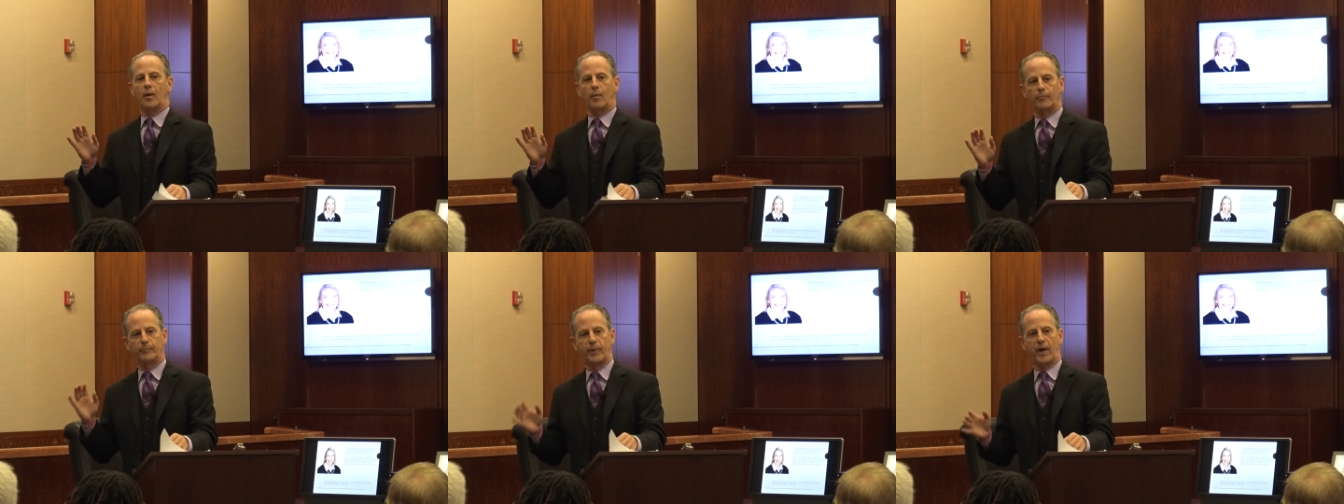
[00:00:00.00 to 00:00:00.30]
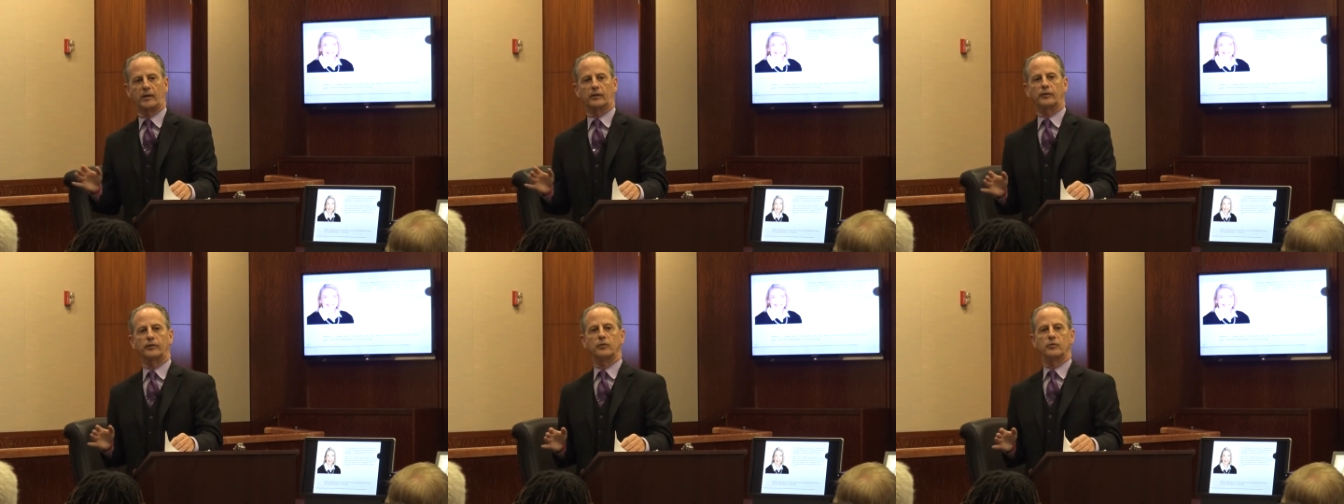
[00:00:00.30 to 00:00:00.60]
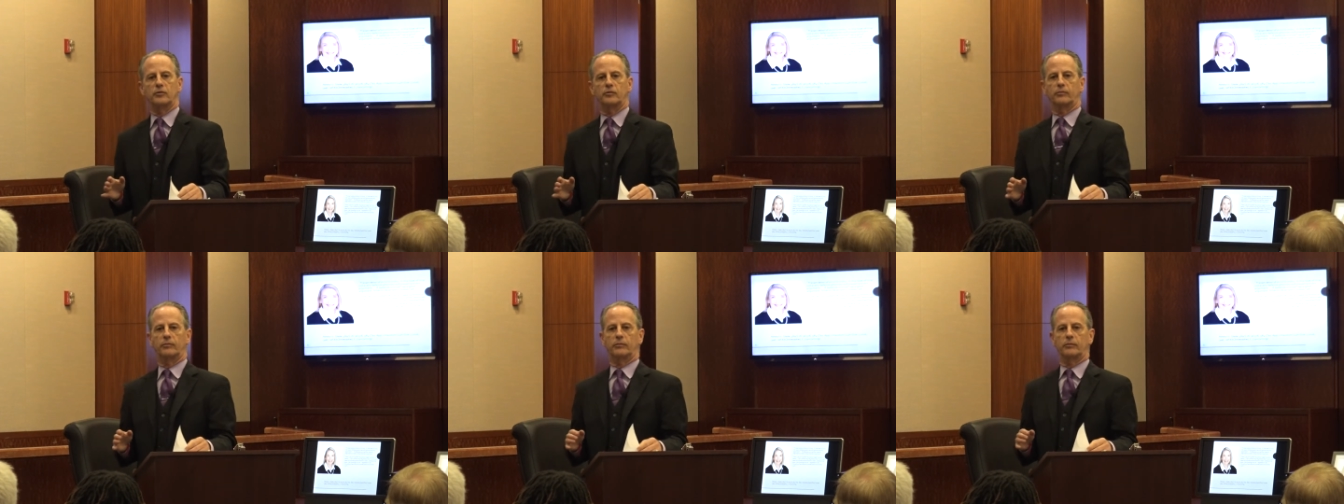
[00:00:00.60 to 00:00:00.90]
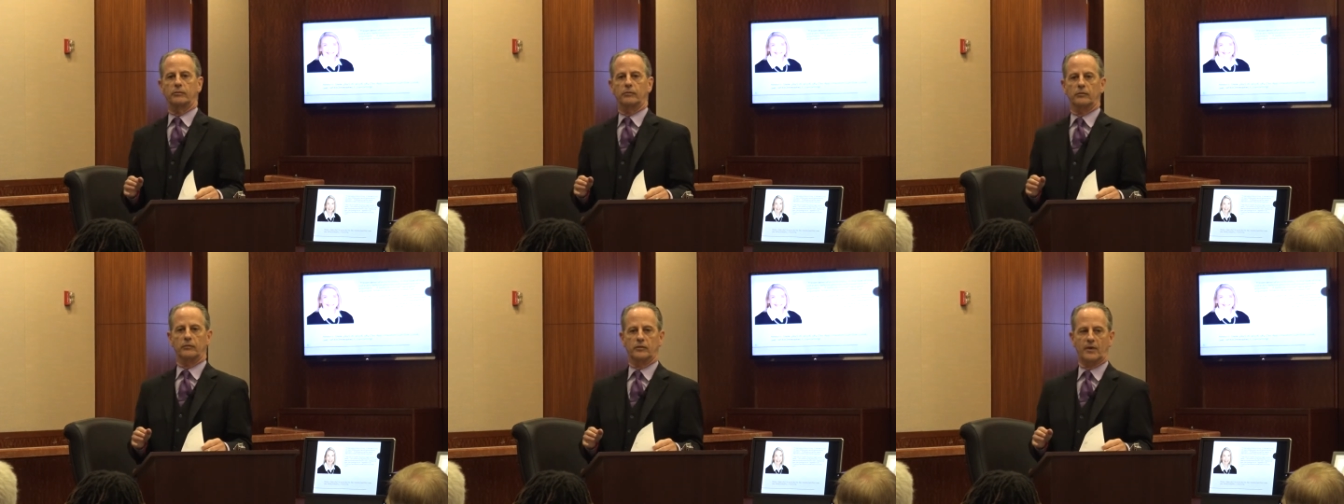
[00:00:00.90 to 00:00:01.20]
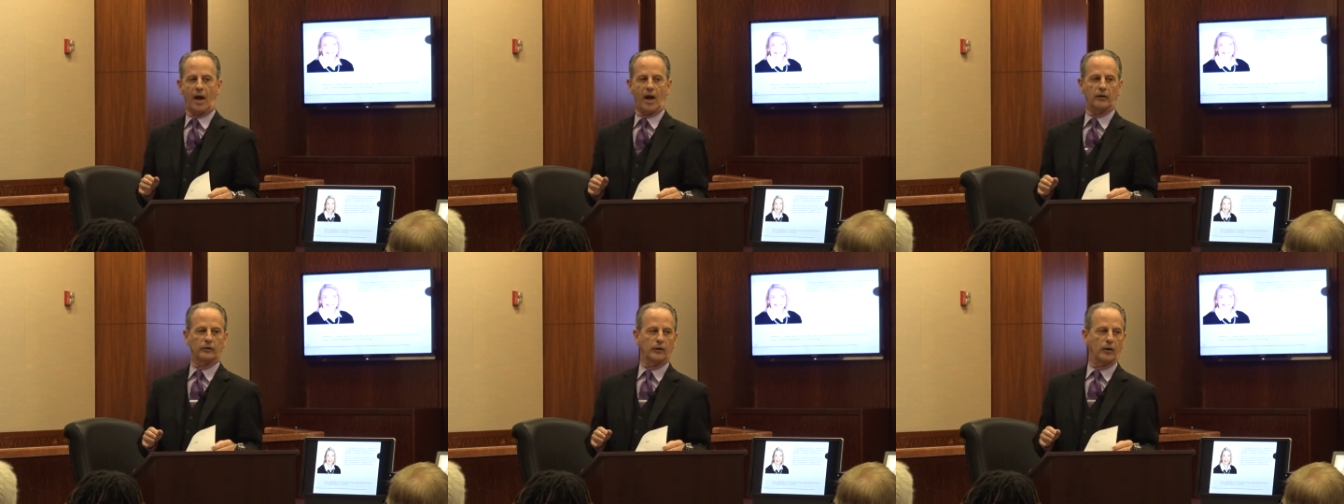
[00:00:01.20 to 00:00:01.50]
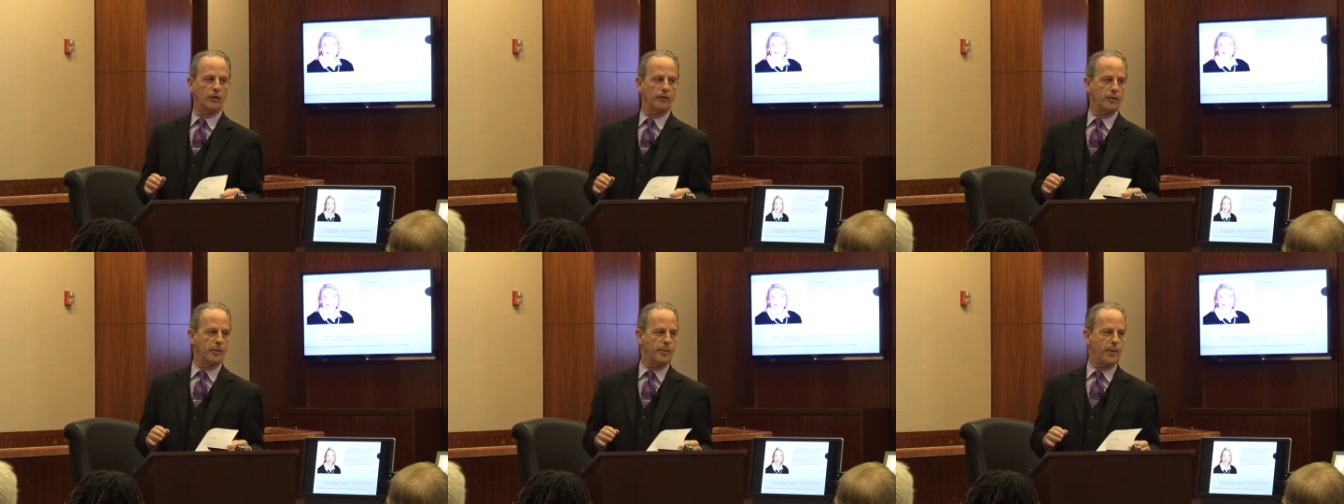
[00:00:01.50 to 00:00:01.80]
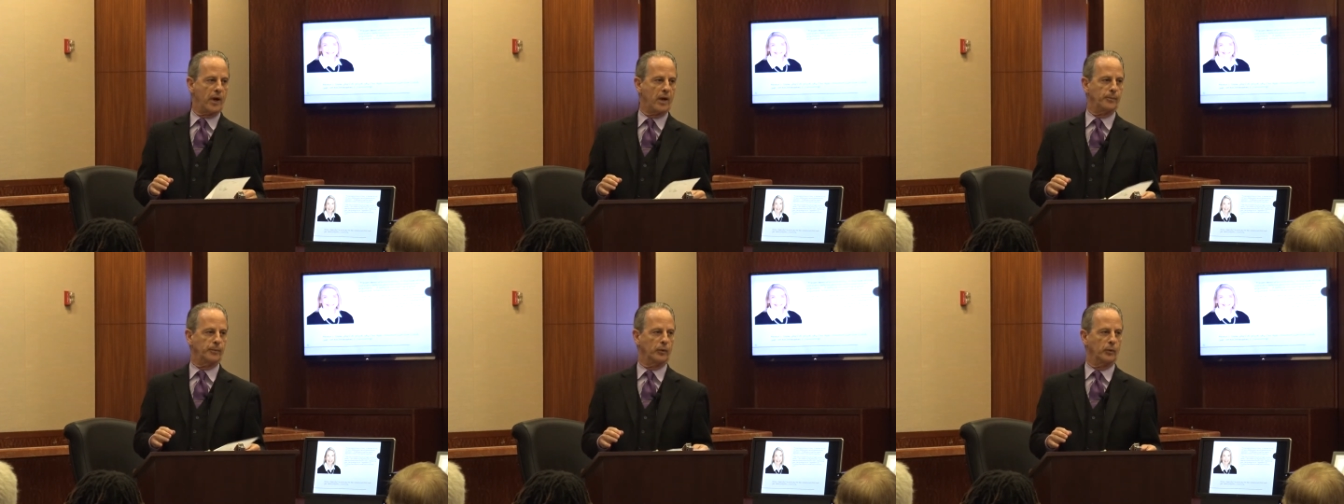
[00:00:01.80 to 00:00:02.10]
Better you download the
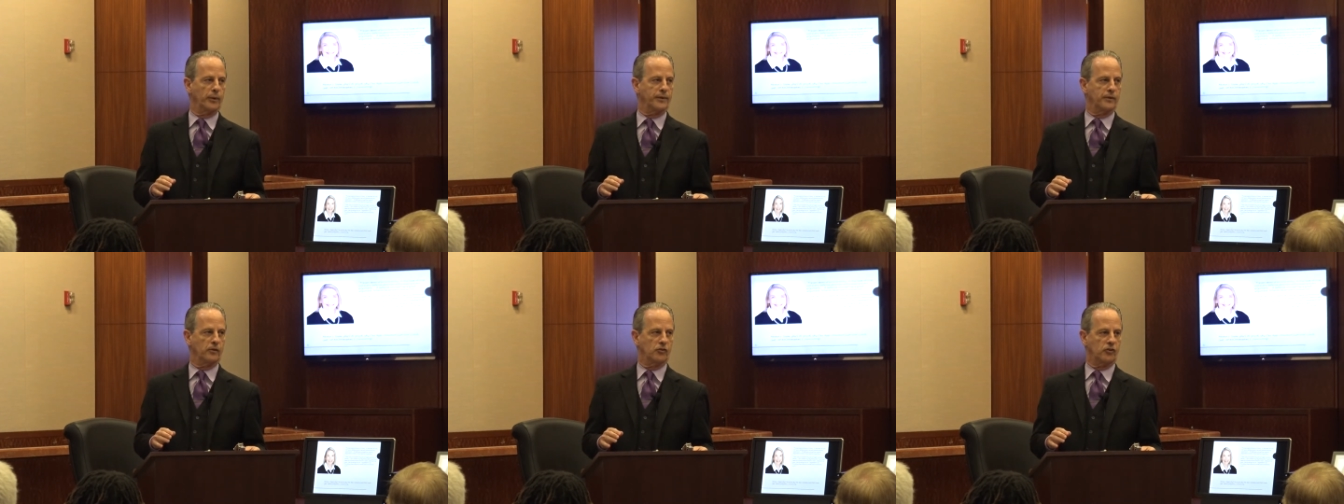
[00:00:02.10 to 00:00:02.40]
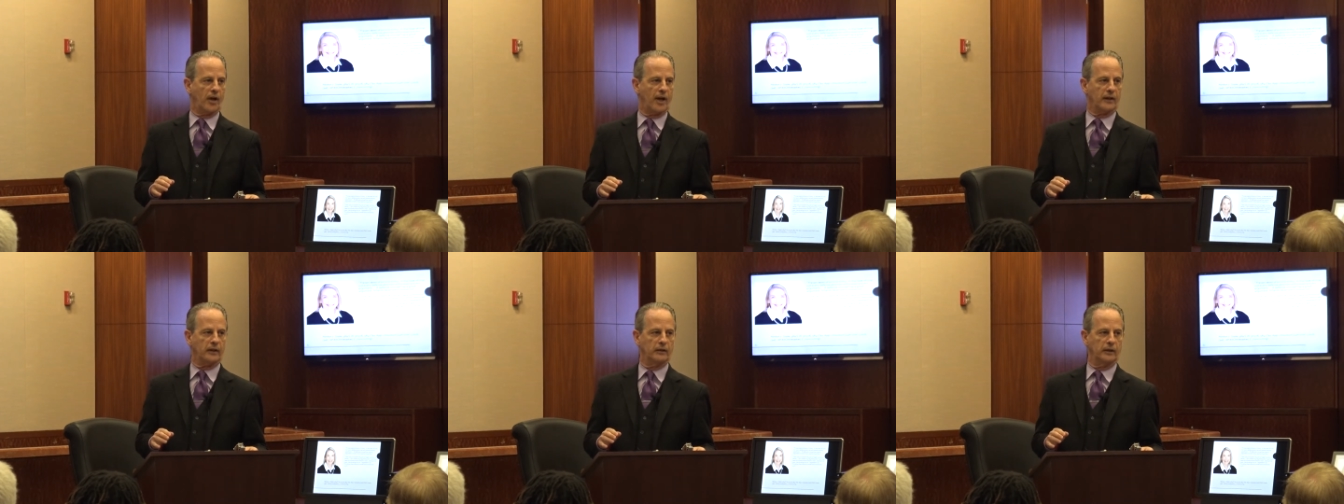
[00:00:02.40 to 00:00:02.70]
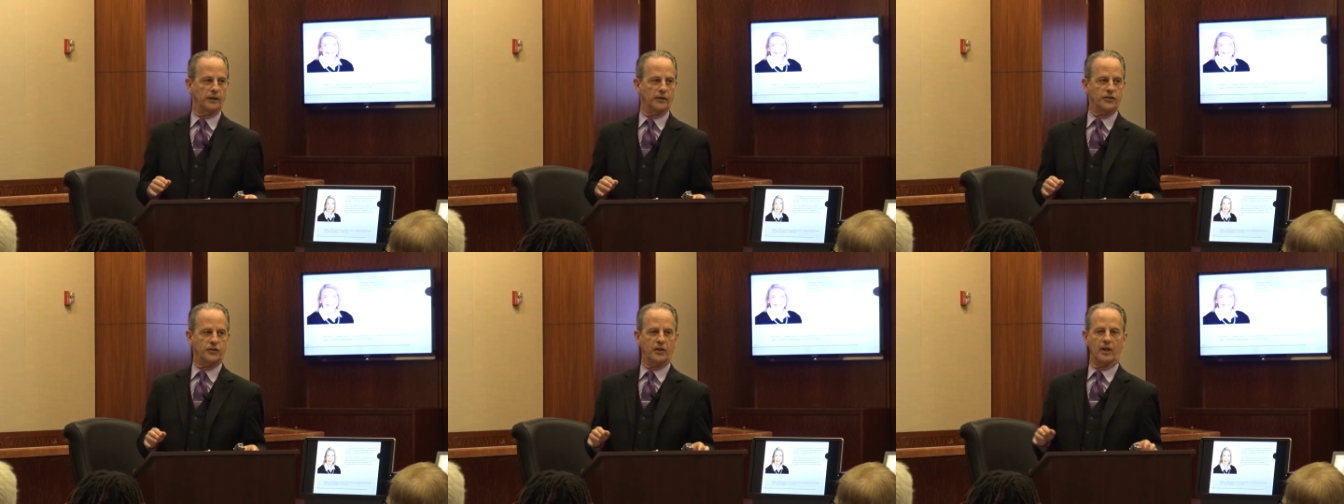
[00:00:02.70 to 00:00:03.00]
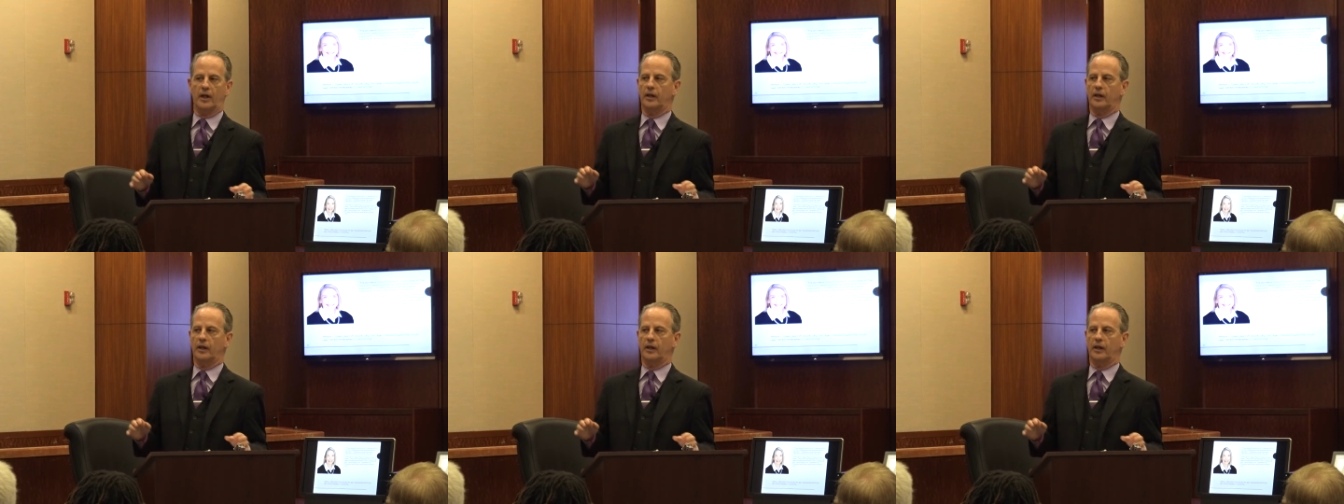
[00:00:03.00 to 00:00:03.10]
paper with the checklist,